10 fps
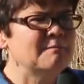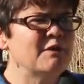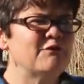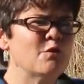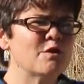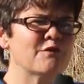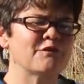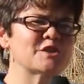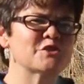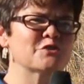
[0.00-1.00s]
Before
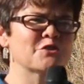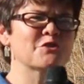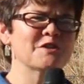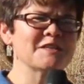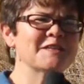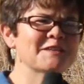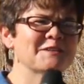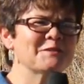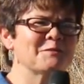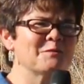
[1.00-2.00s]
Fisher
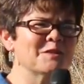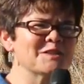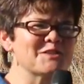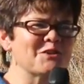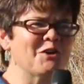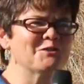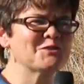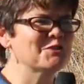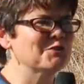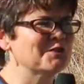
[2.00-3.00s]
Creek was
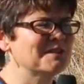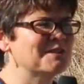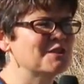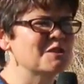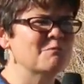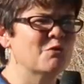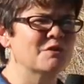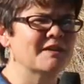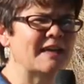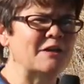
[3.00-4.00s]
altered to
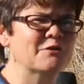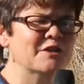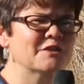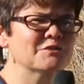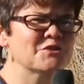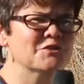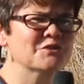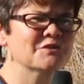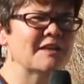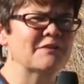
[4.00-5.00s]
support
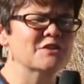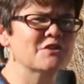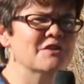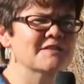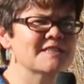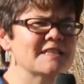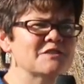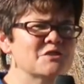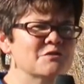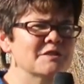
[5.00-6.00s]
agriculture at the turn of the
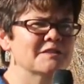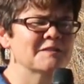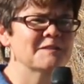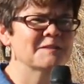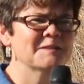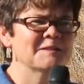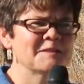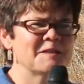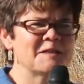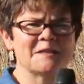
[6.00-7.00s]
century,
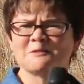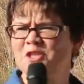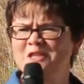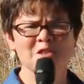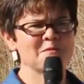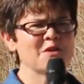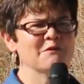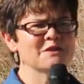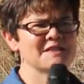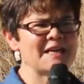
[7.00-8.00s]
Jake Smith
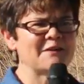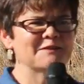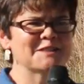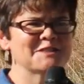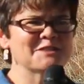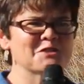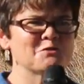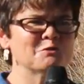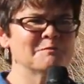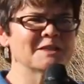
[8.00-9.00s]
of our staff likes to
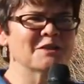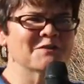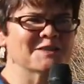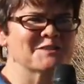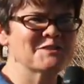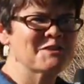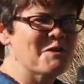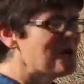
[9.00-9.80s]
school me on this.